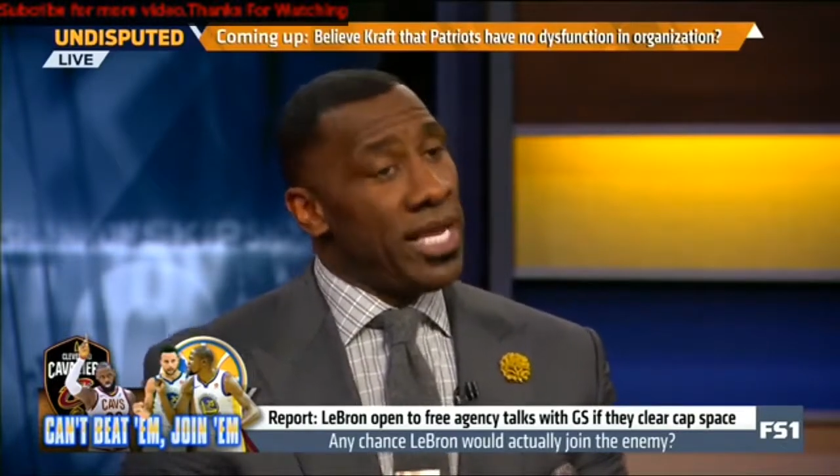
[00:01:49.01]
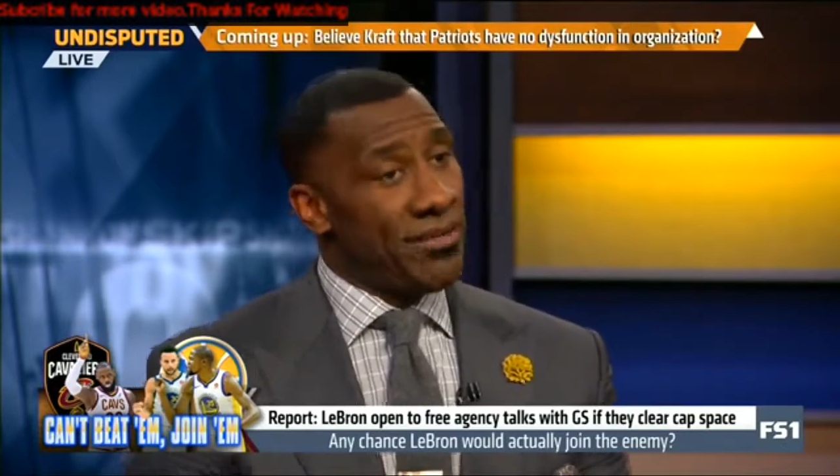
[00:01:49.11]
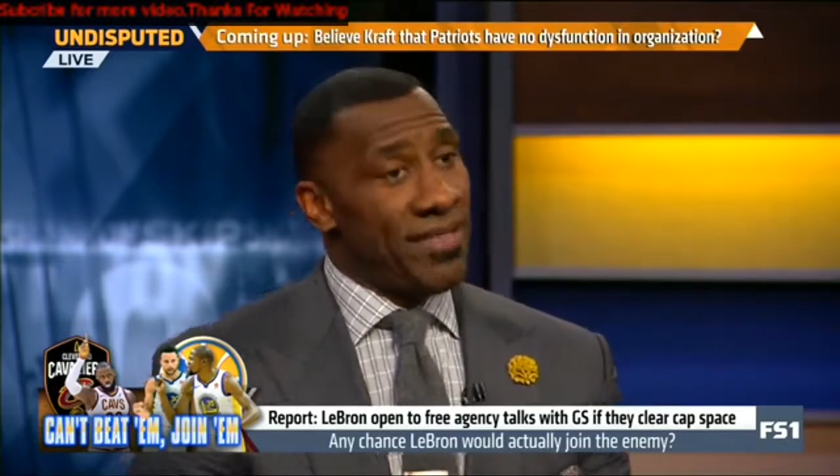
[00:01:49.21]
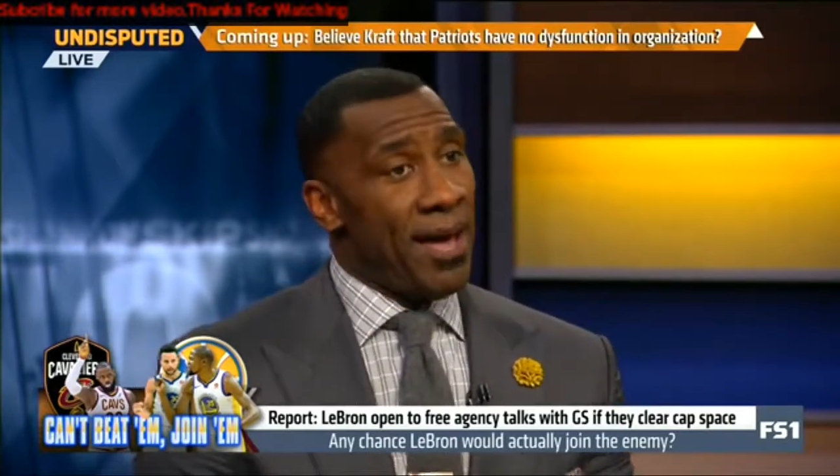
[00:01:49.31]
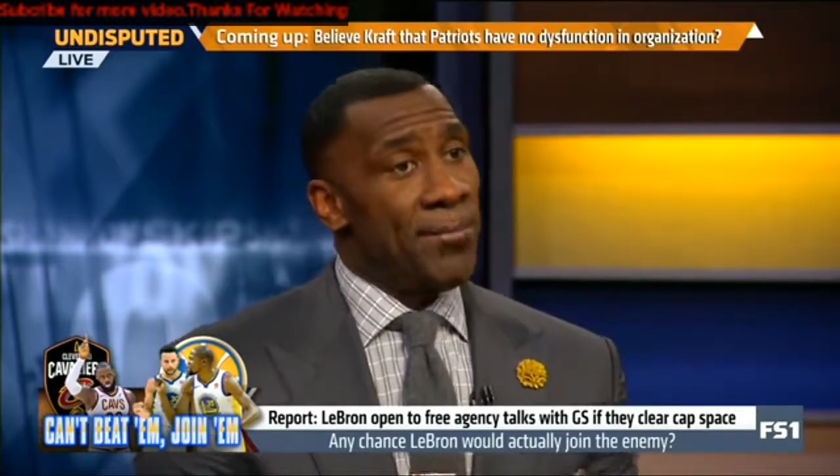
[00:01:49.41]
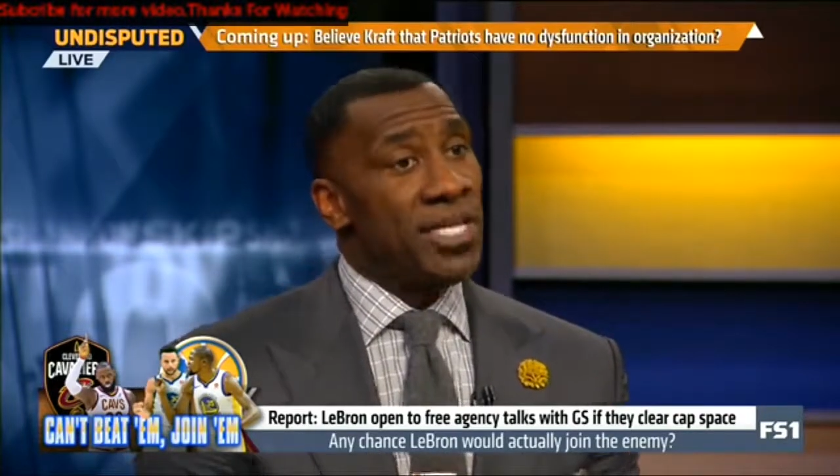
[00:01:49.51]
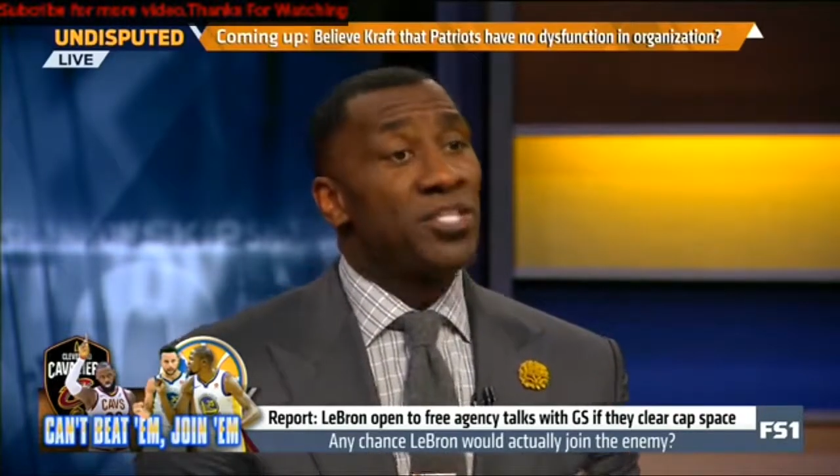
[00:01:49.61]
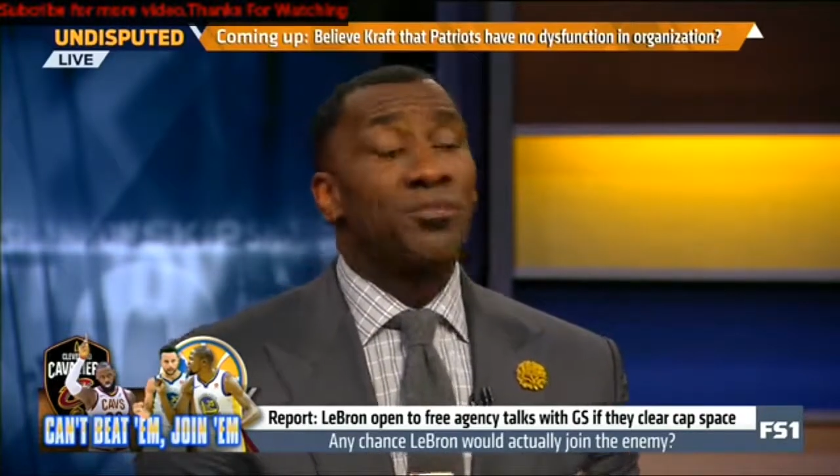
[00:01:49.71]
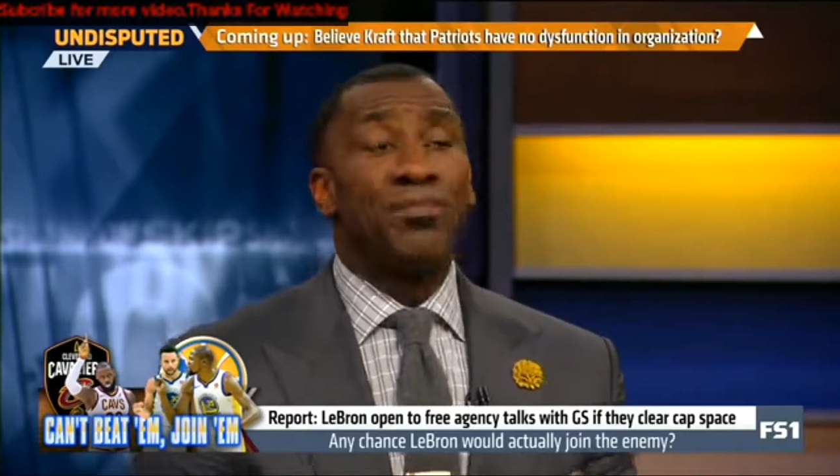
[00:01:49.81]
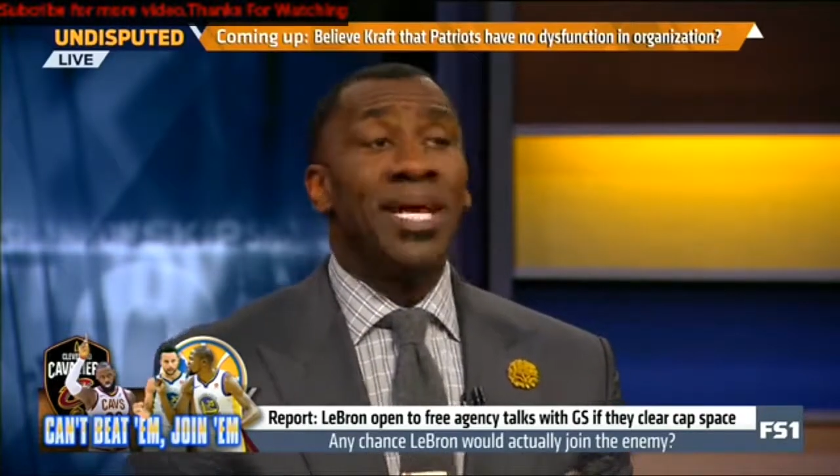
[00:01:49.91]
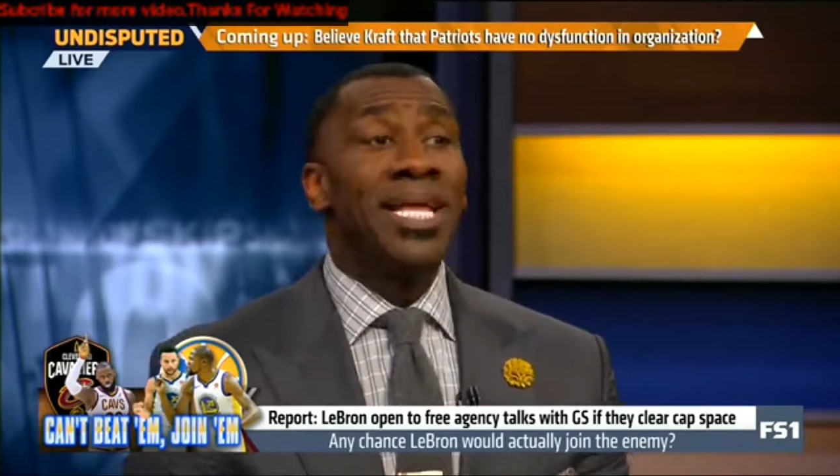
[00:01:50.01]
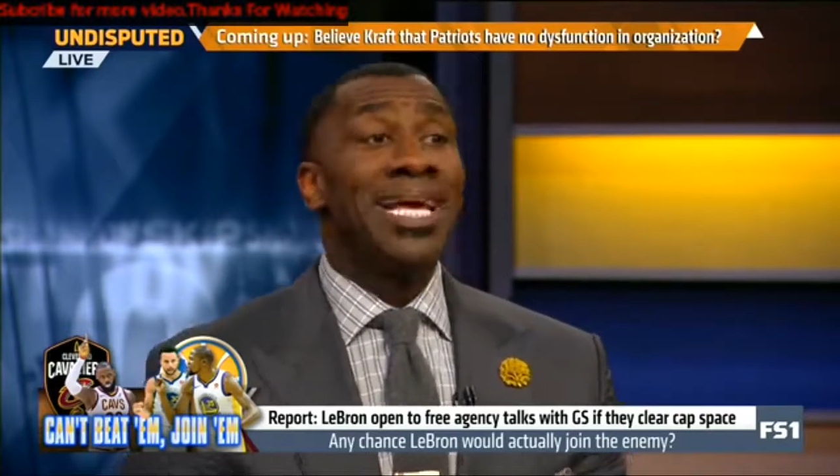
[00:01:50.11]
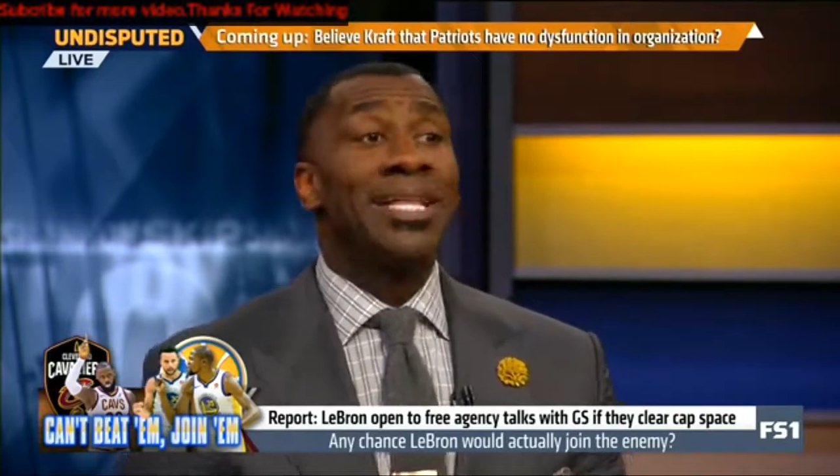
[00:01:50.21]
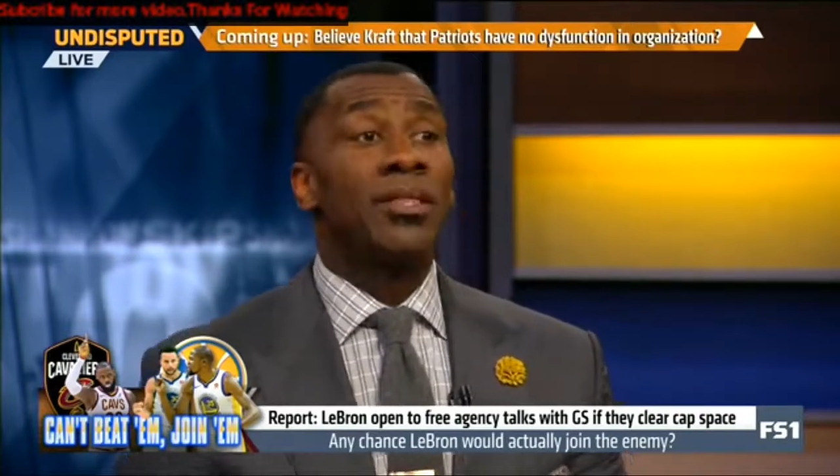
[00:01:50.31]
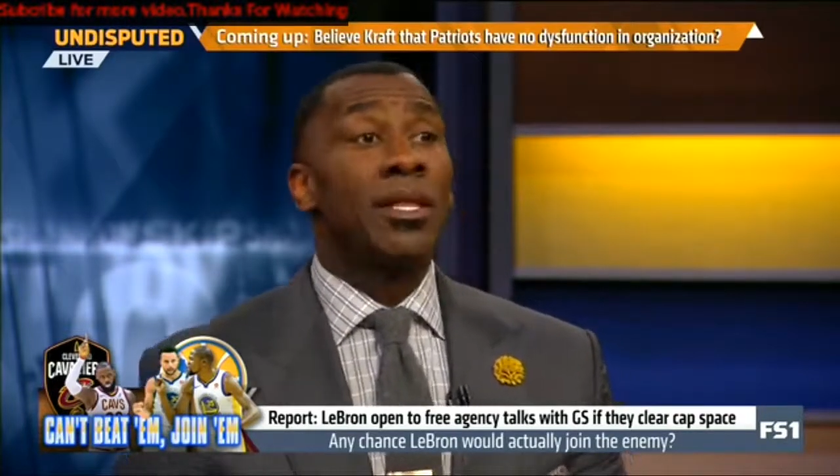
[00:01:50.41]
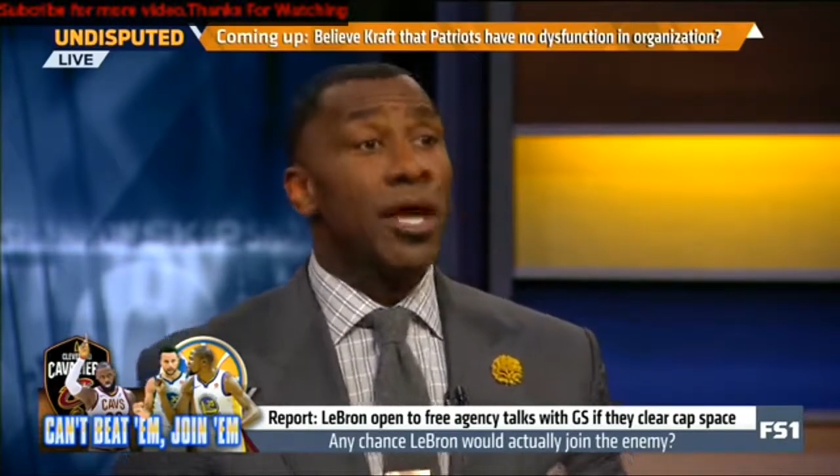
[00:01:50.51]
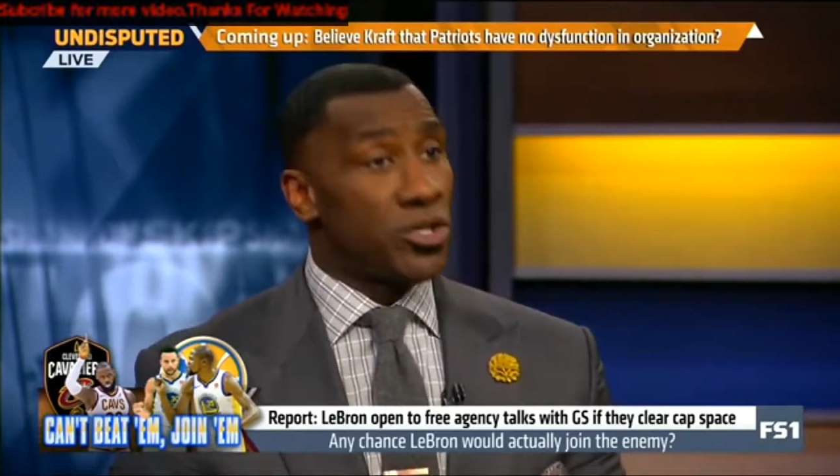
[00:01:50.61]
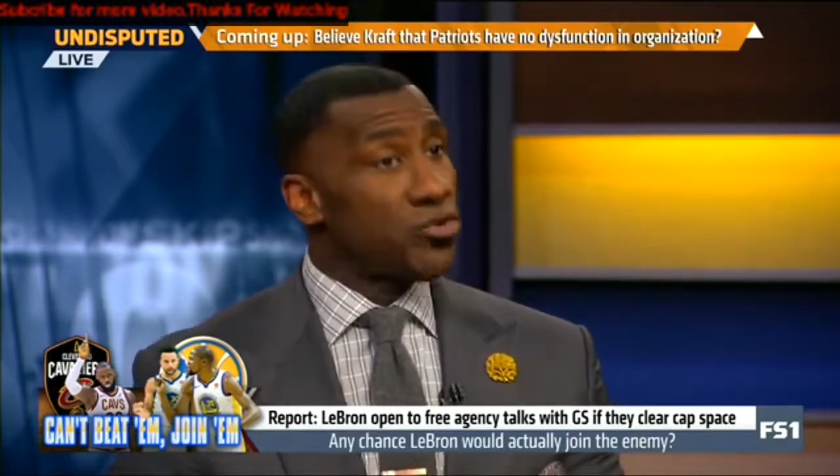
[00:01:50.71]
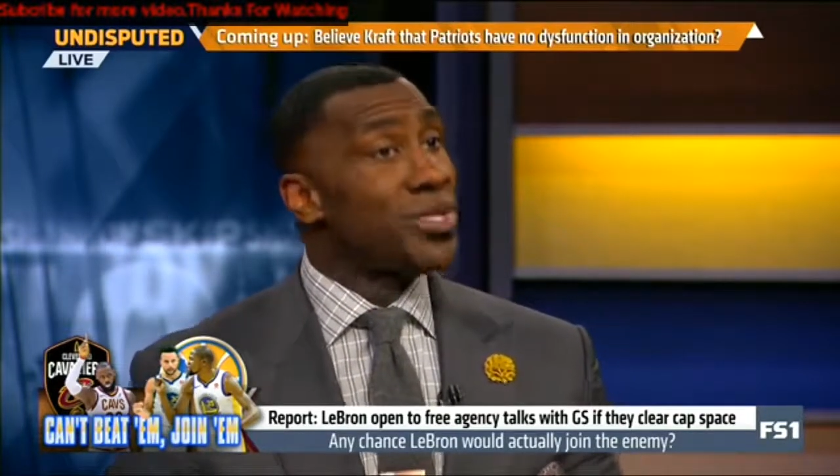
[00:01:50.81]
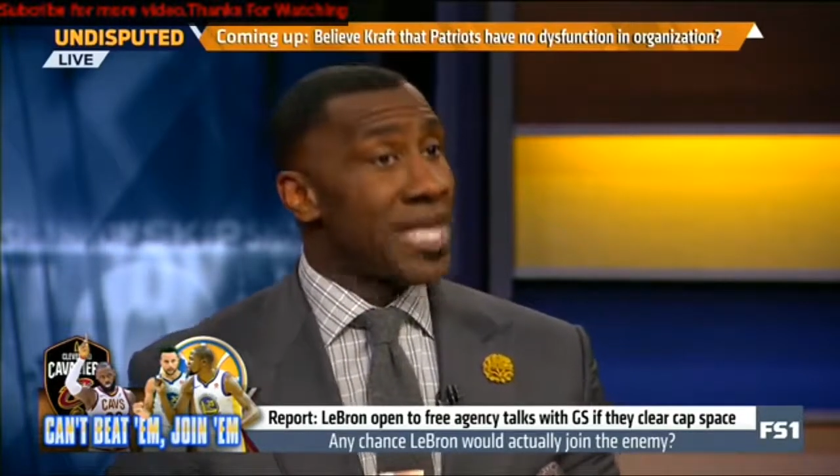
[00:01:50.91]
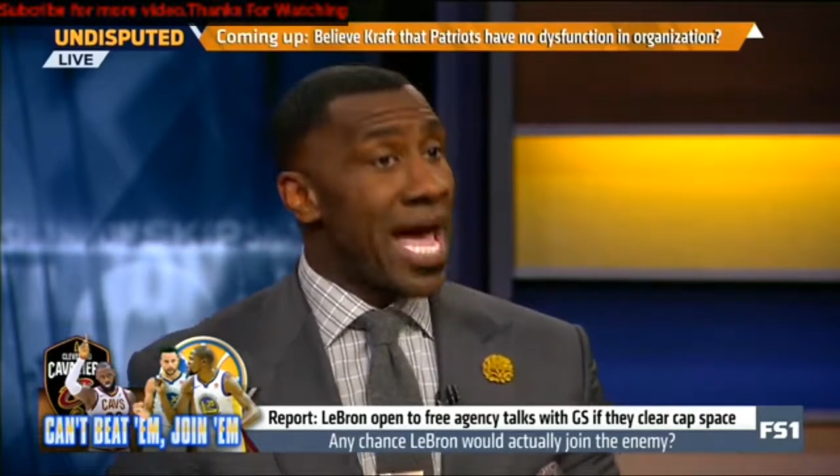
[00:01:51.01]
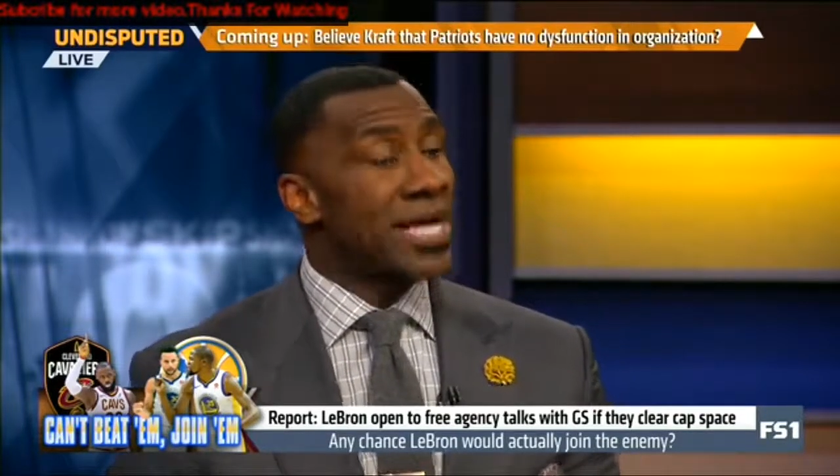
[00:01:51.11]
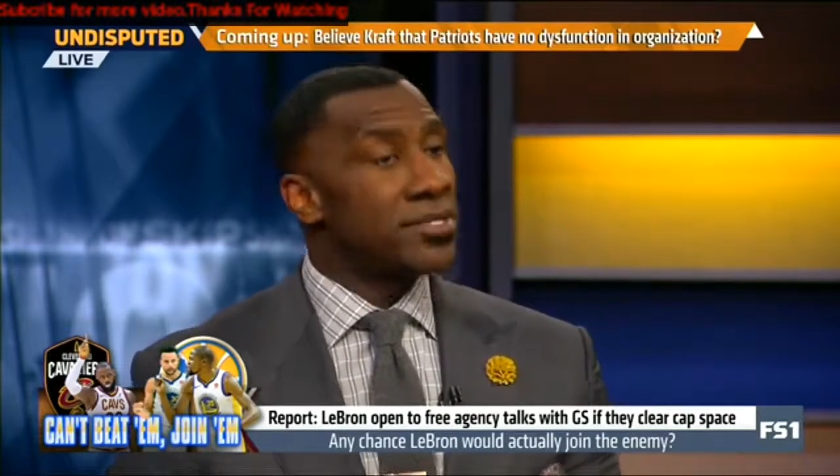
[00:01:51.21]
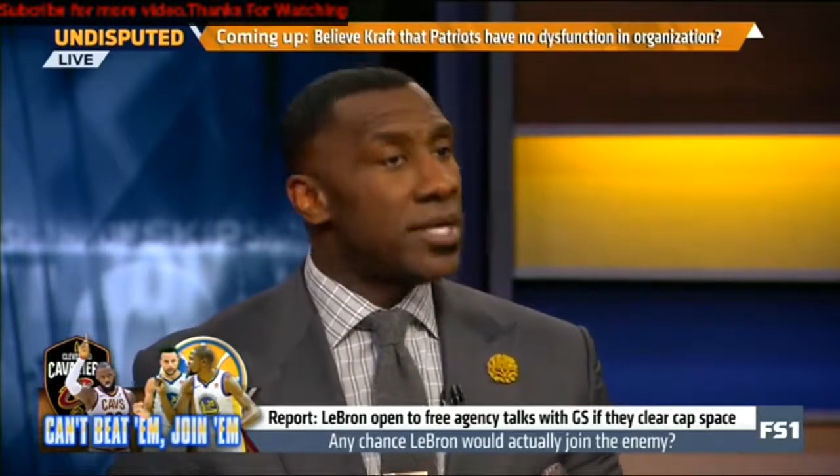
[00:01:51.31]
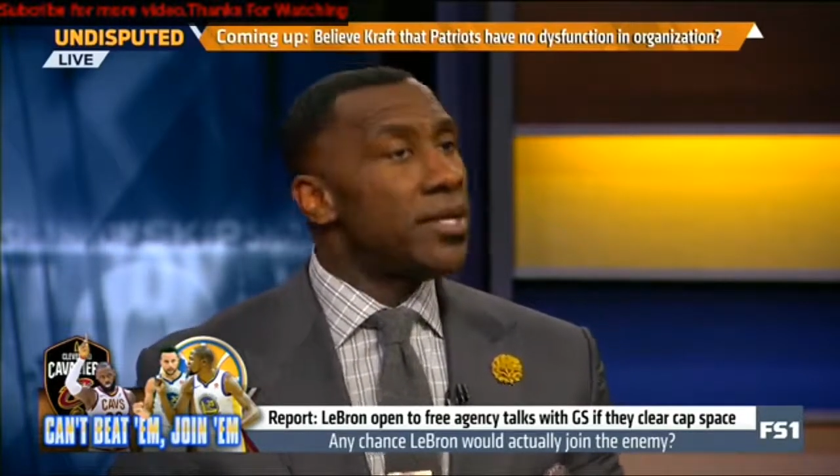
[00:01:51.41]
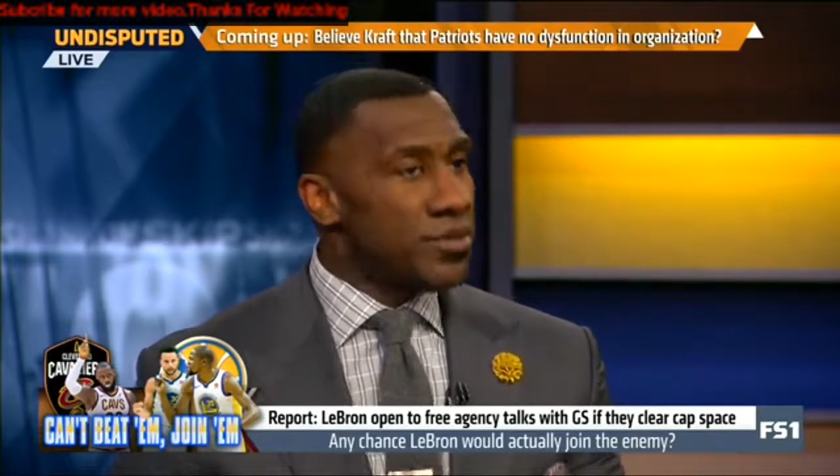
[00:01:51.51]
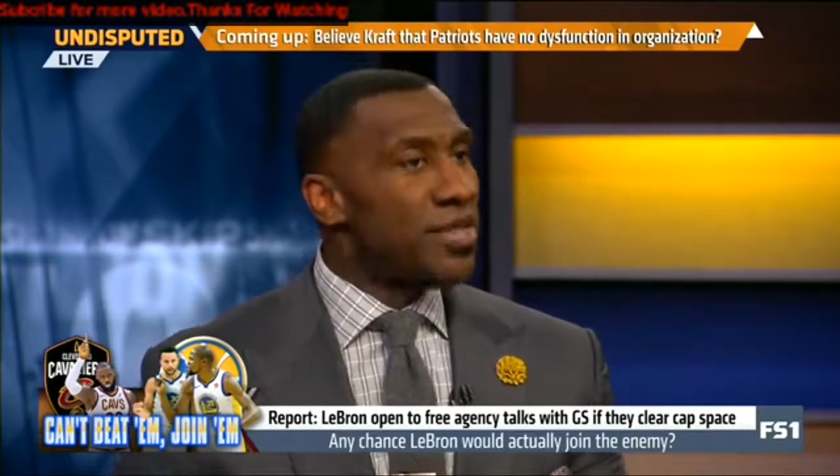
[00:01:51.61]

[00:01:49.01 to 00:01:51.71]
And if that means spending in the luxury tax,